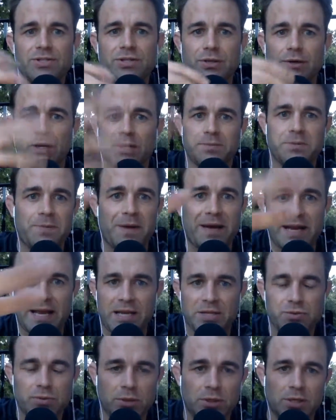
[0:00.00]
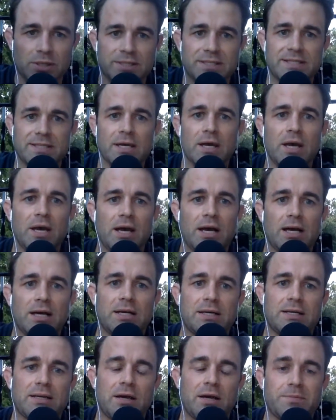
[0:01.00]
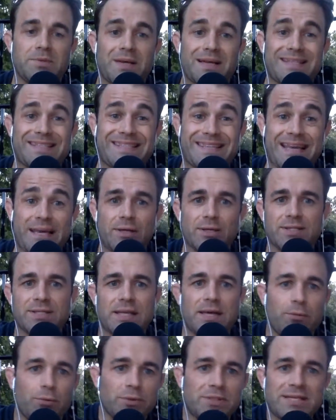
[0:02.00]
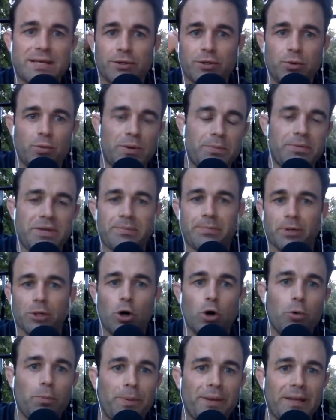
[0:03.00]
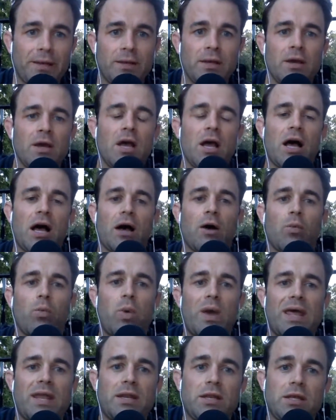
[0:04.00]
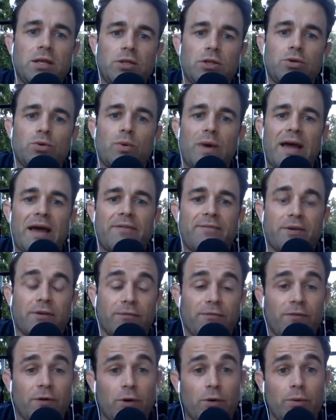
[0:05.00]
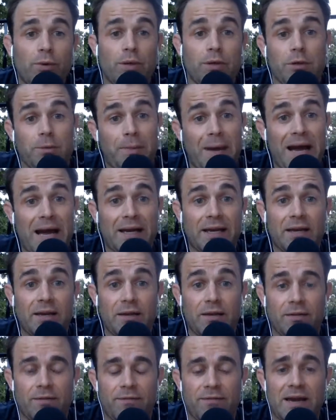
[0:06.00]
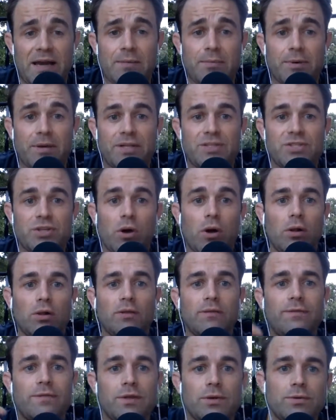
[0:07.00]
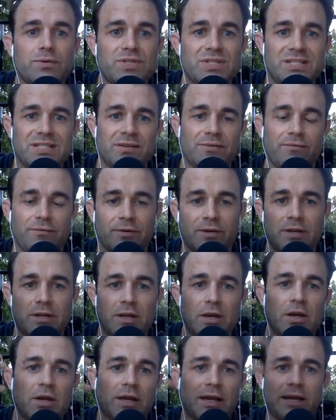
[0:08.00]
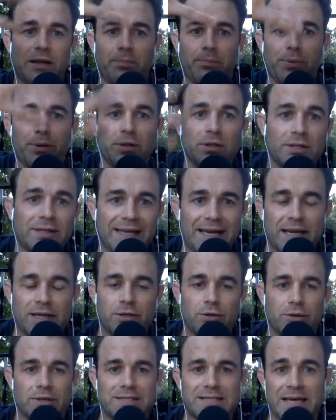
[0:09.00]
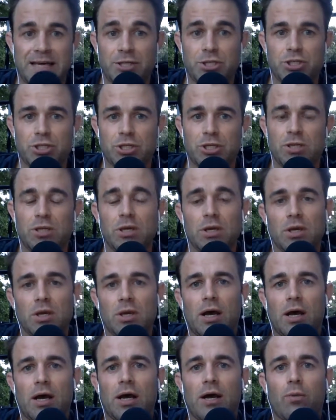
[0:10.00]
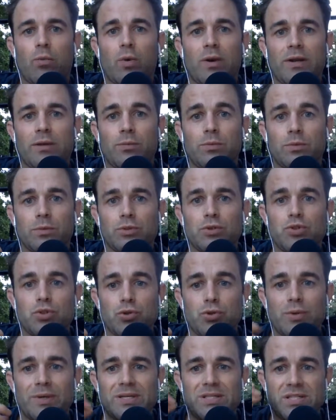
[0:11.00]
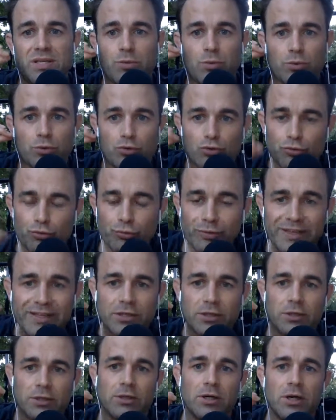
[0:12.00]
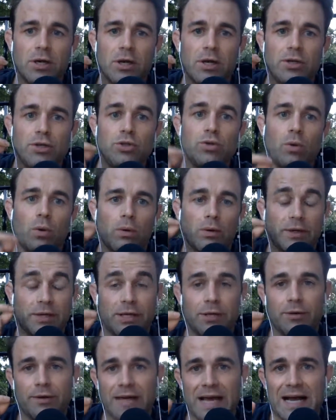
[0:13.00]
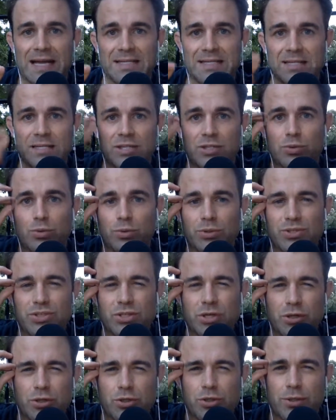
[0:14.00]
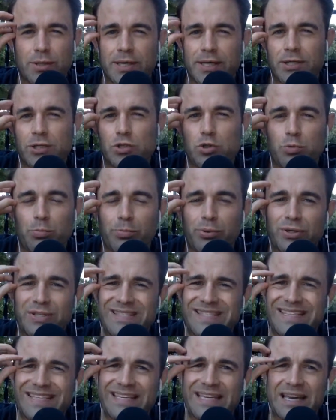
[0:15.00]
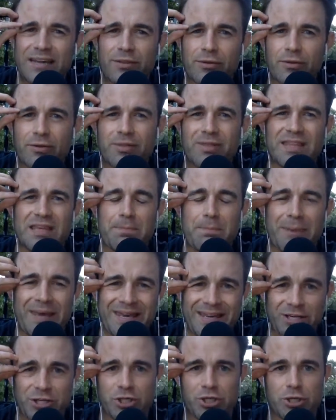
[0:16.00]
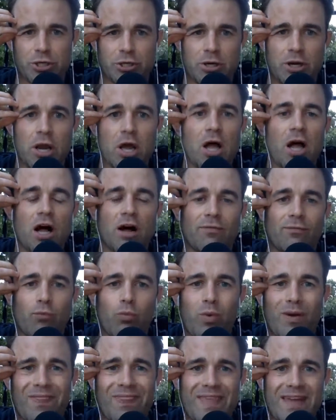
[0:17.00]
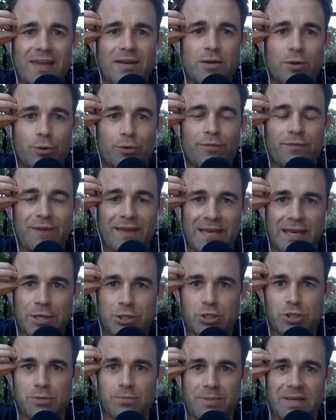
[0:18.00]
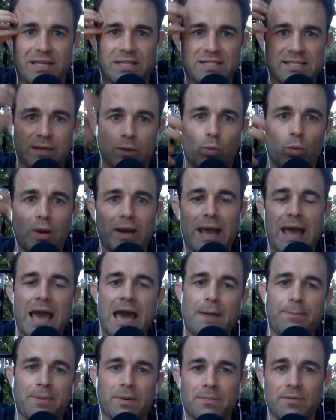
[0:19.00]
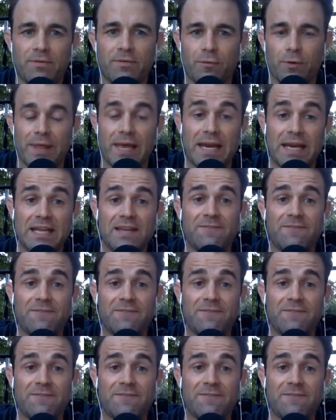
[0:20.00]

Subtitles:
HubSpot has one called HubSpot Sales that will tell you when people open, when you have your phone in your pocket and it vibrates. All of those different kind of pulling on your attention, what it will do is it will trigger your curiosity. You will start trying to put together the picture of what that notification means, like what happened before that.